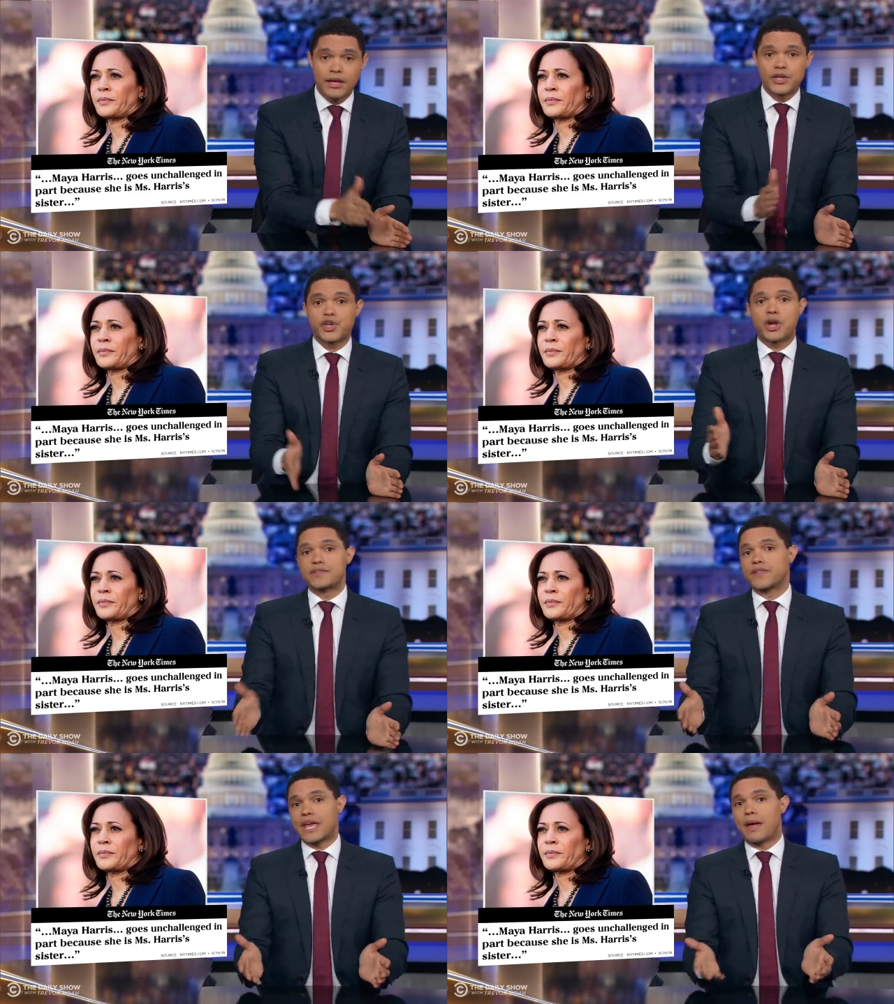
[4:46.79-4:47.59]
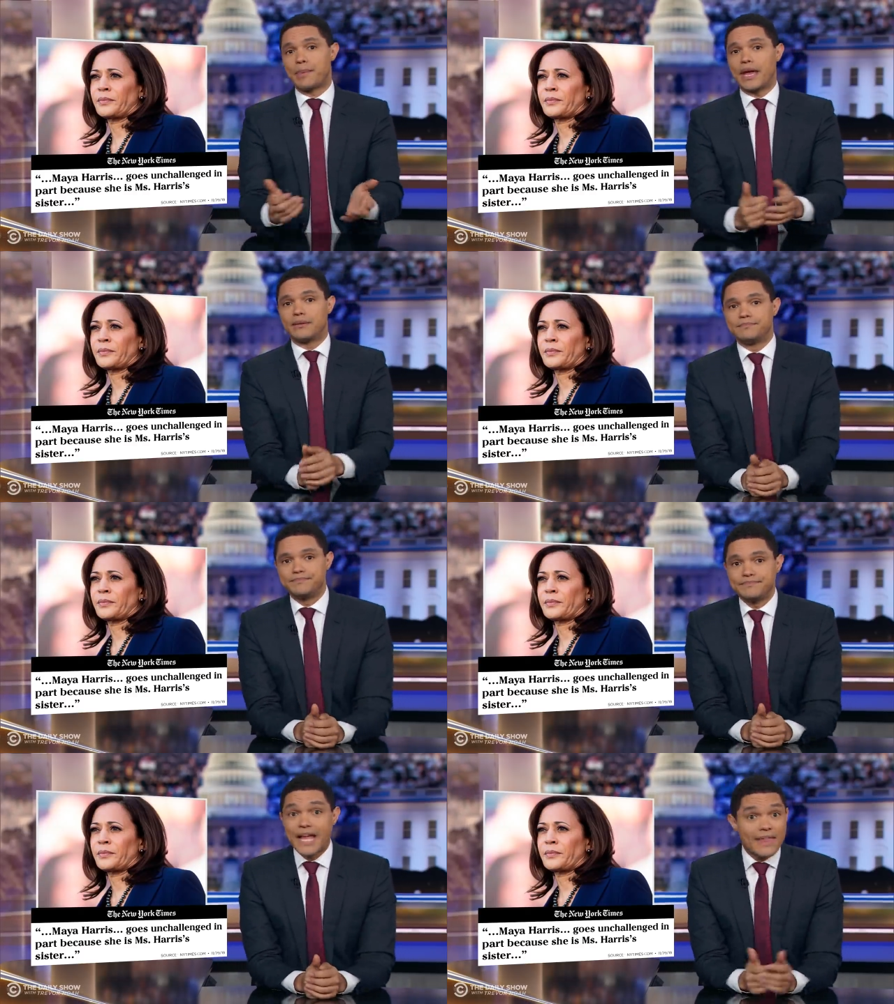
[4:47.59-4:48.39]
Speaker 1: in charge of the campaign.
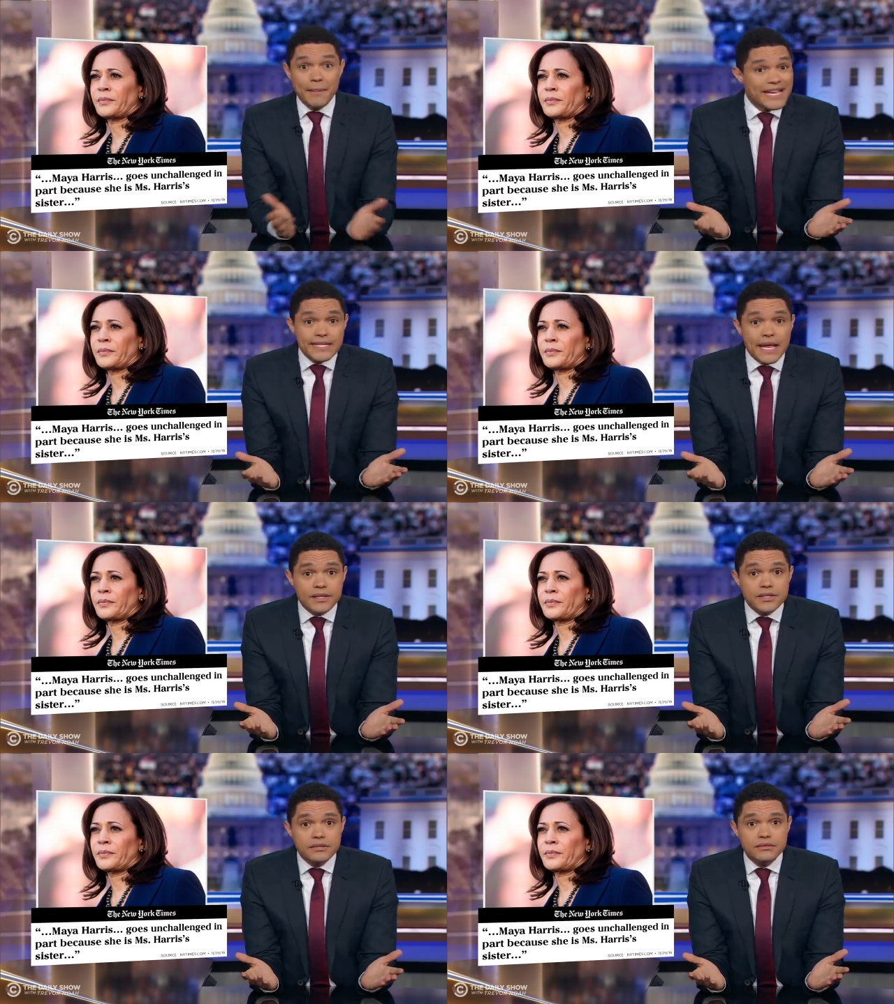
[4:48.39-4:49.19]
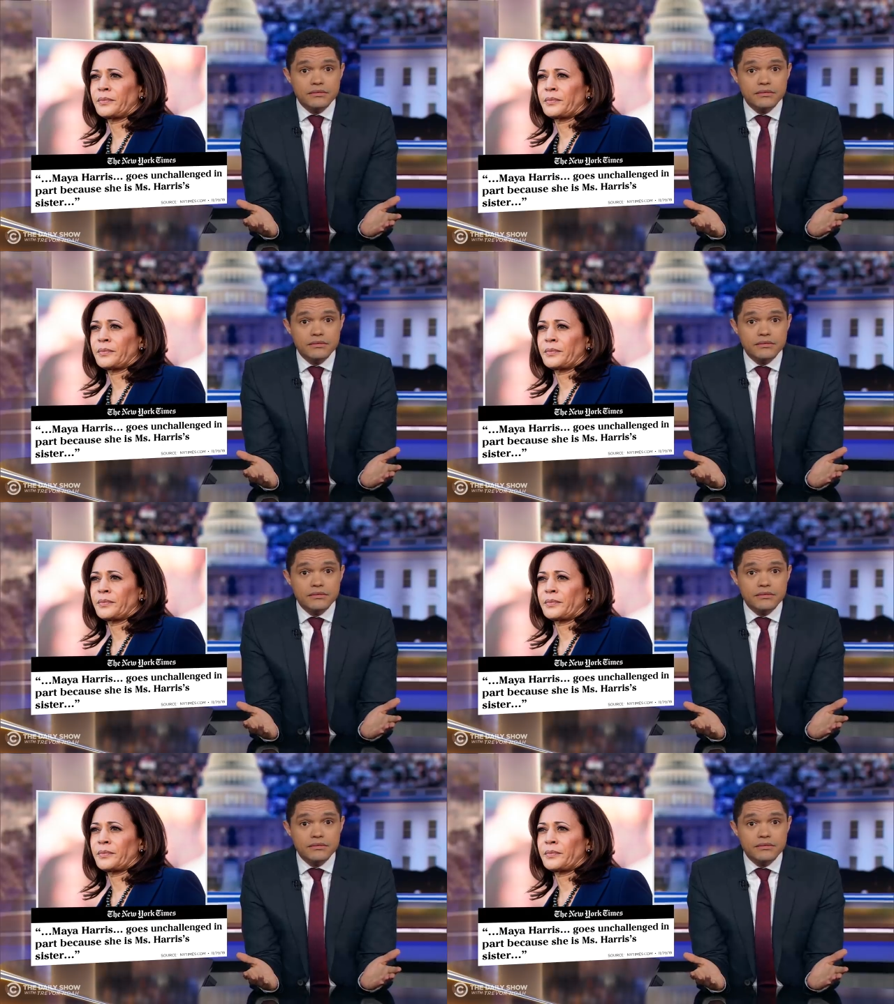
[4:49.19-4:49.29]
And that makes sense.